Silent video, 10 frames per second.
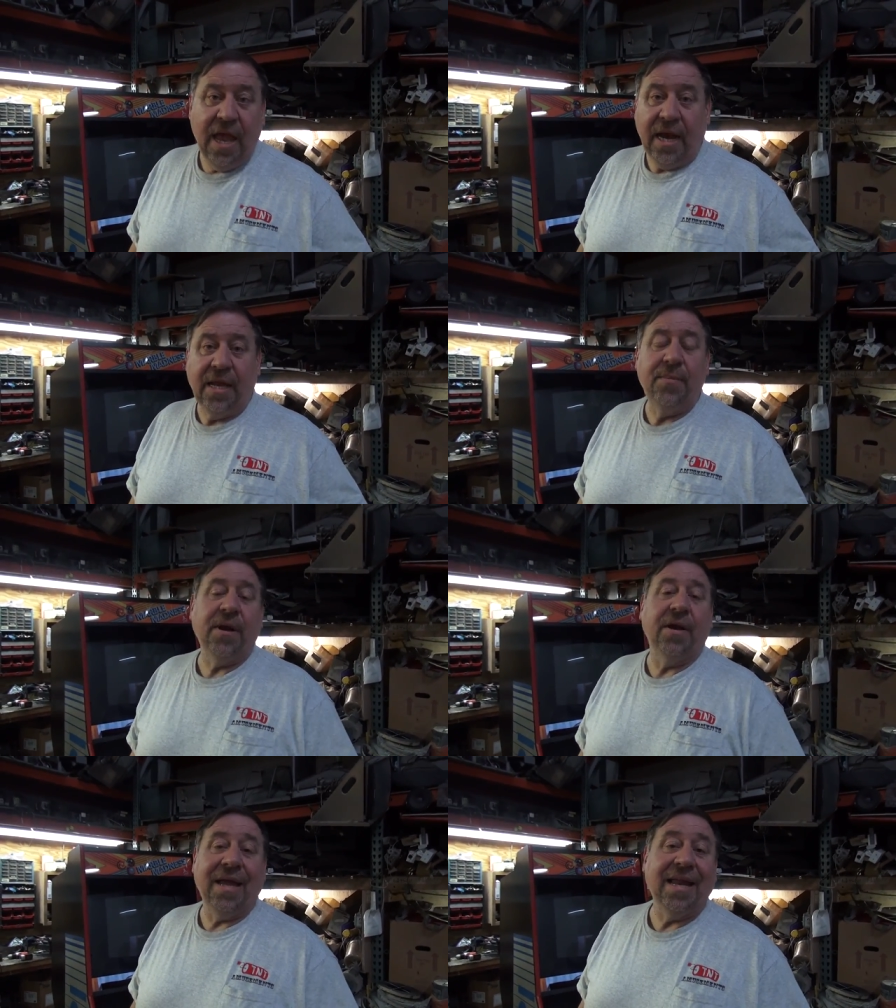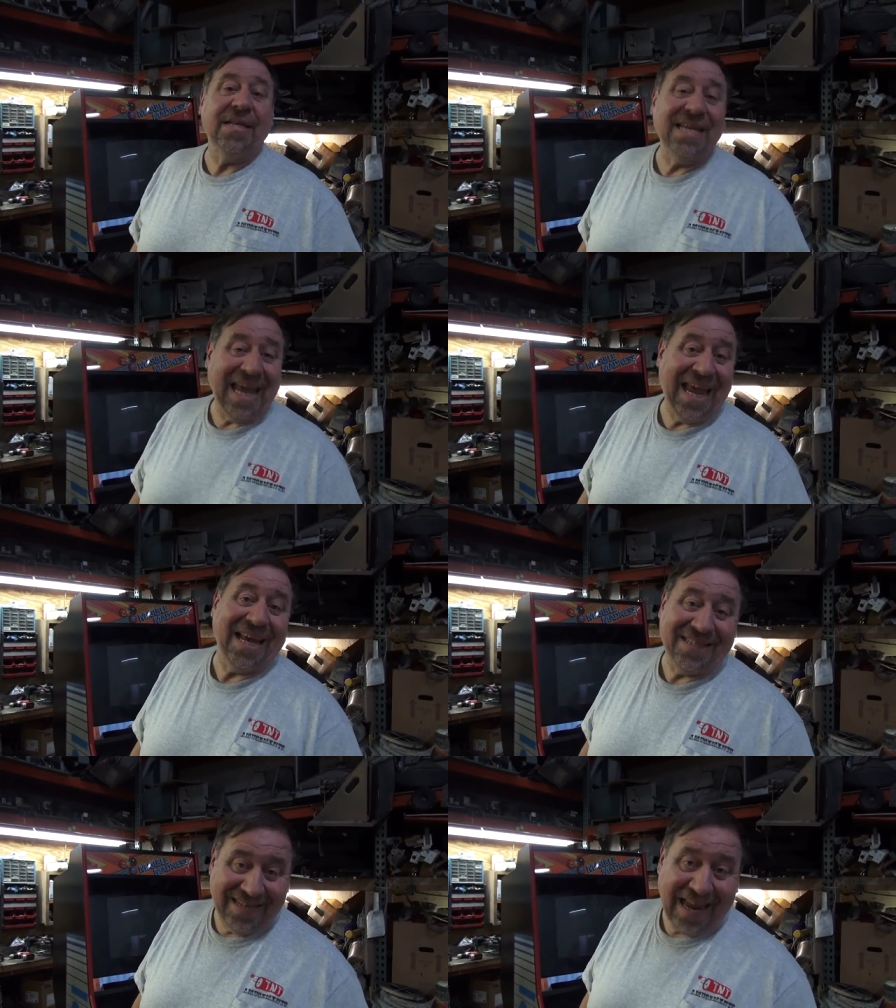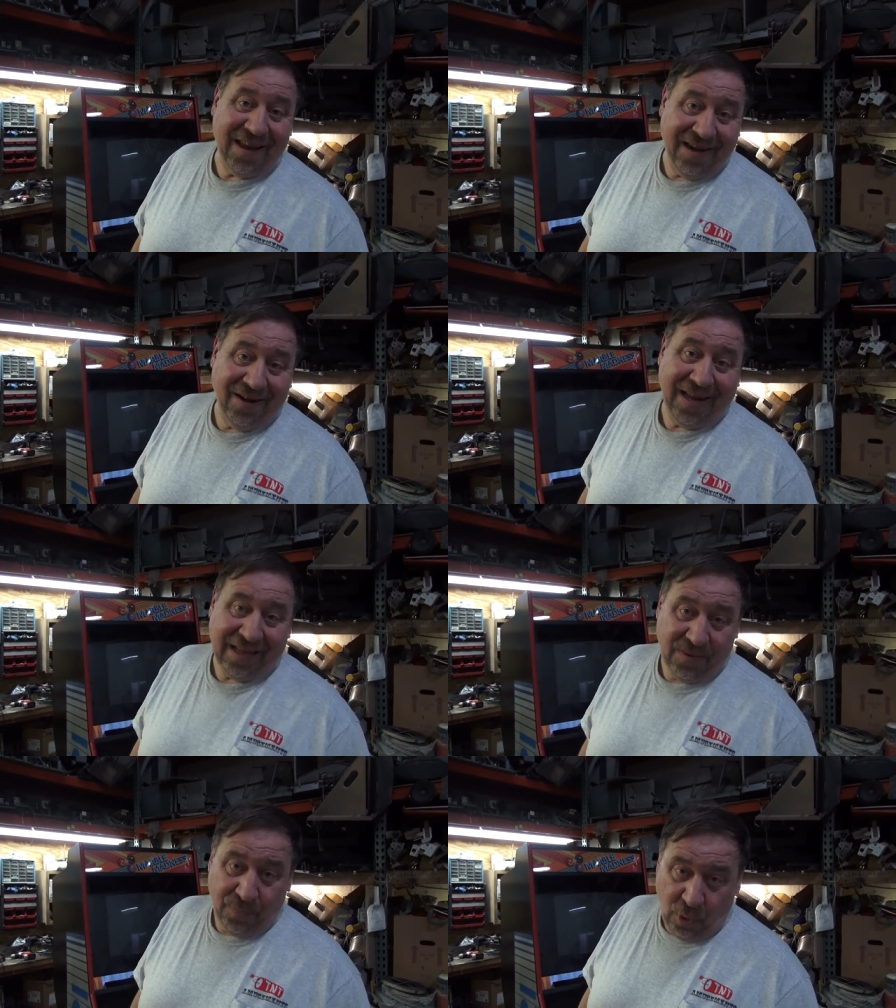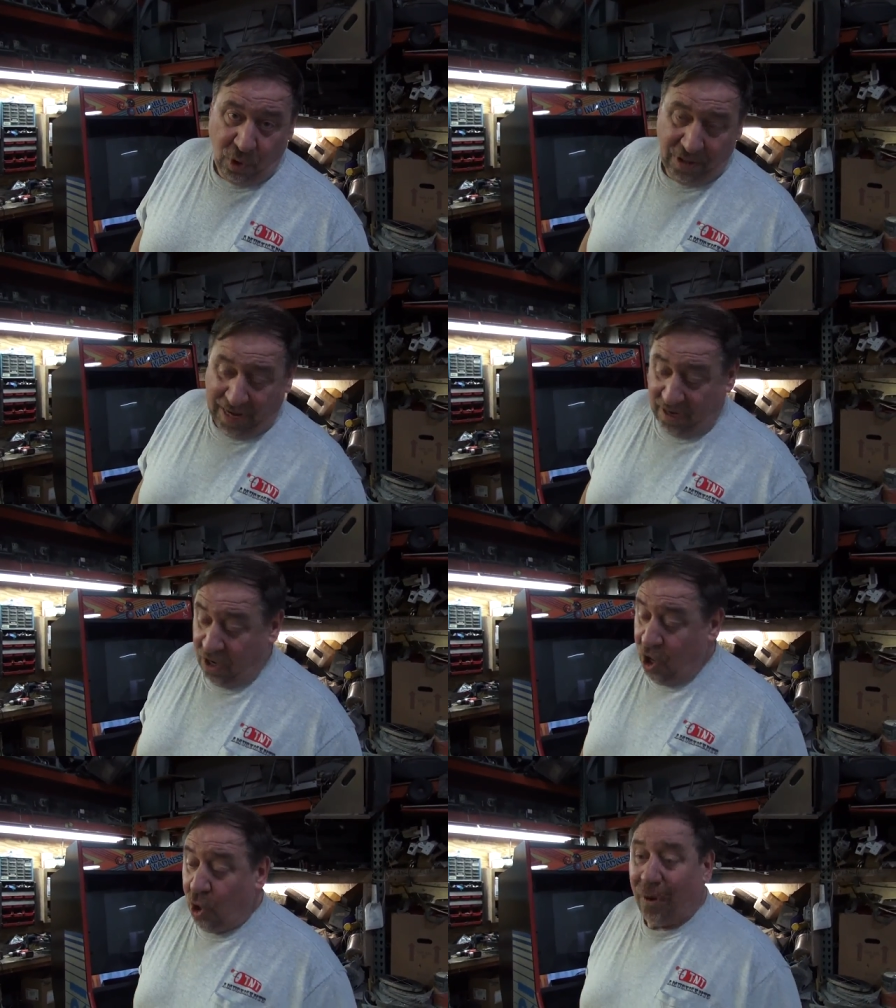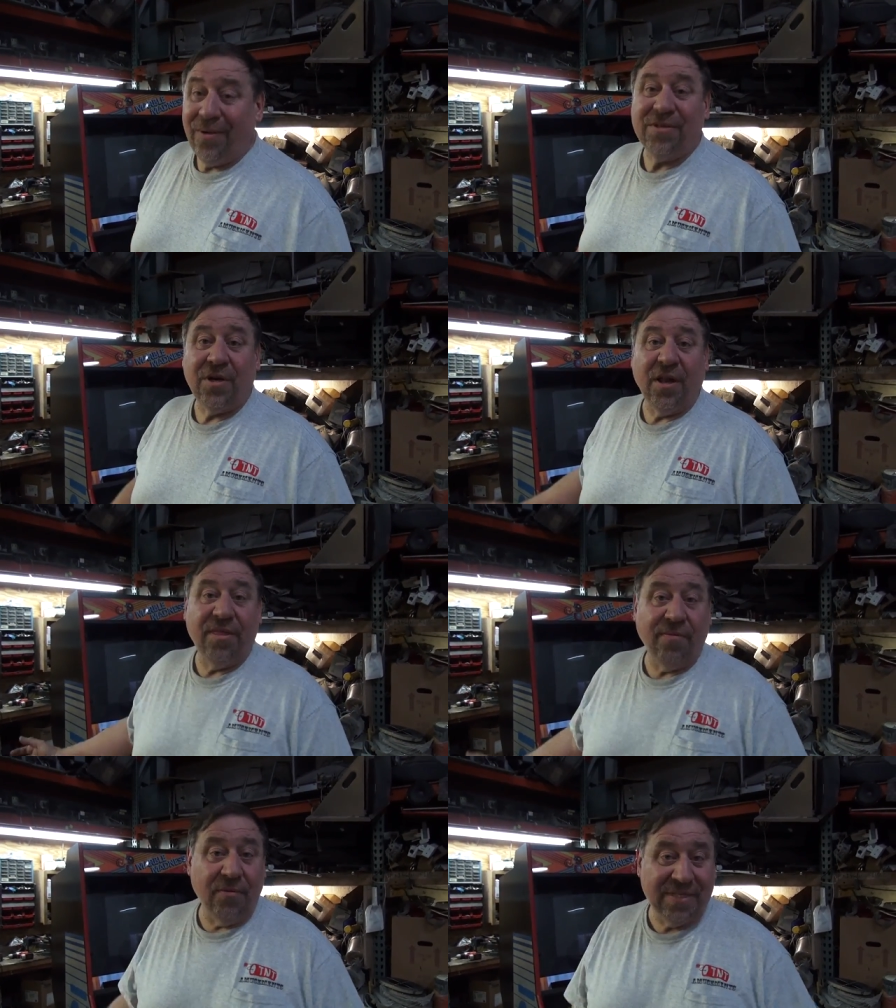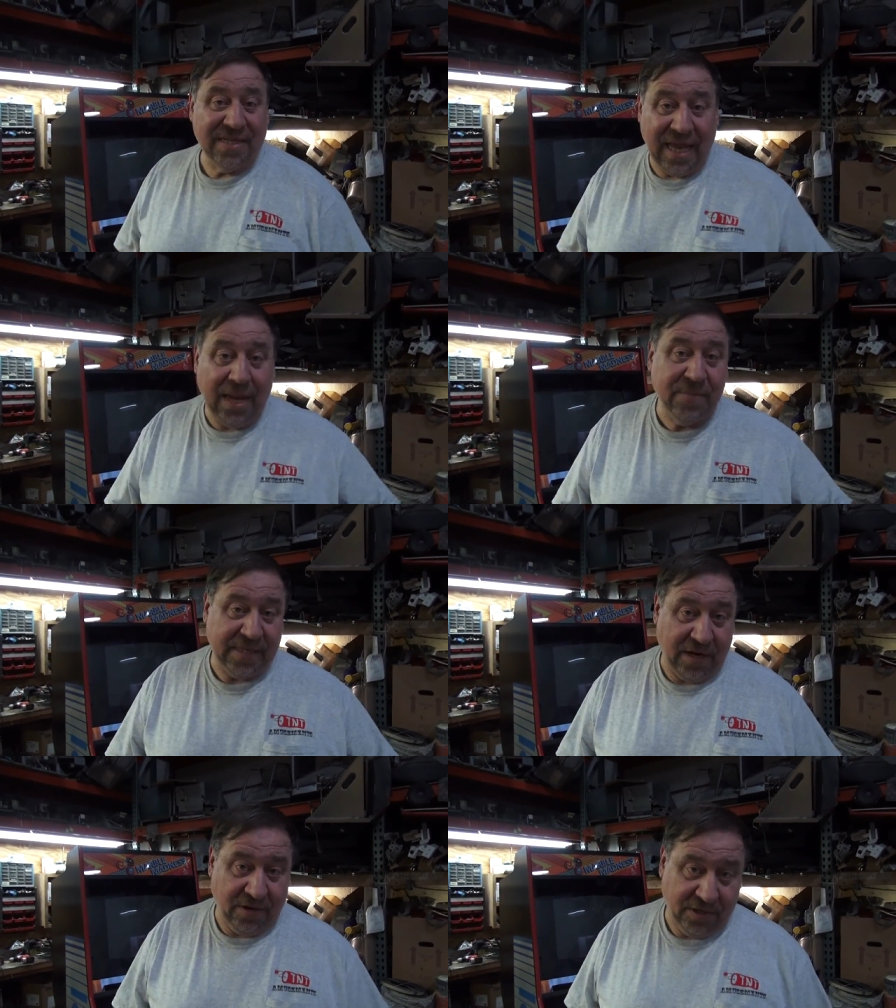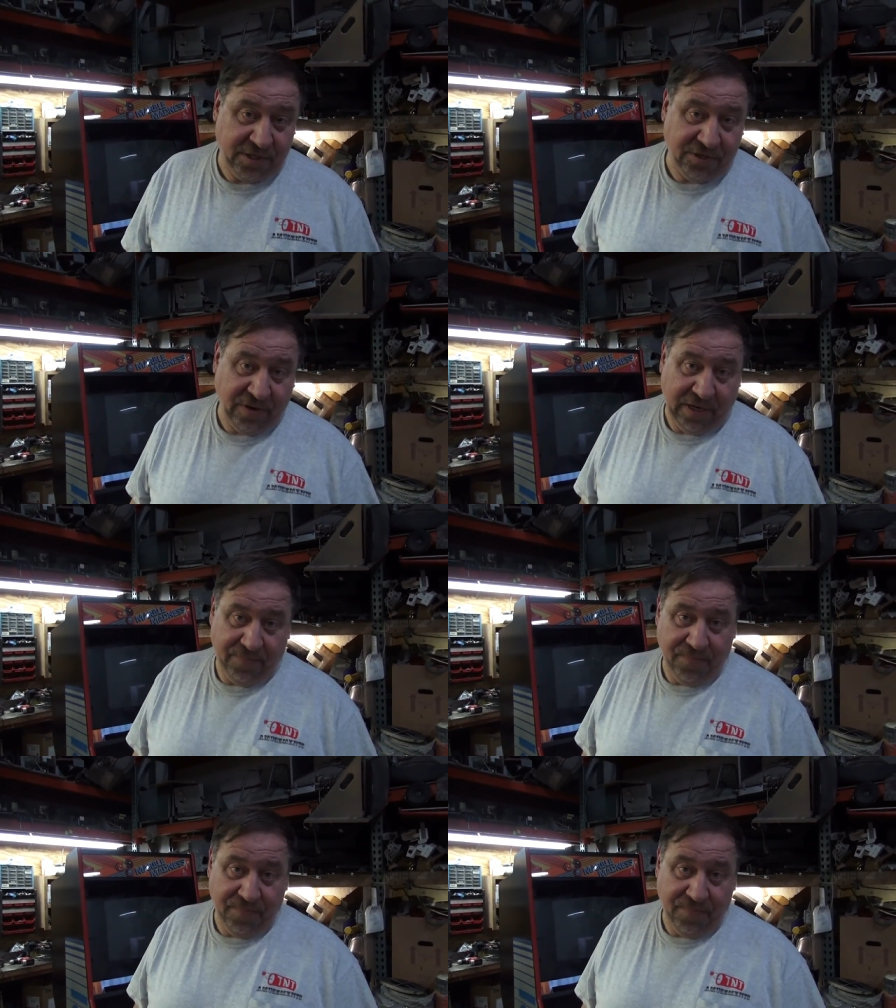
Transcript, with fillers: and he better get his ass down there to get the ball out, or he was going to throw his games out on the street.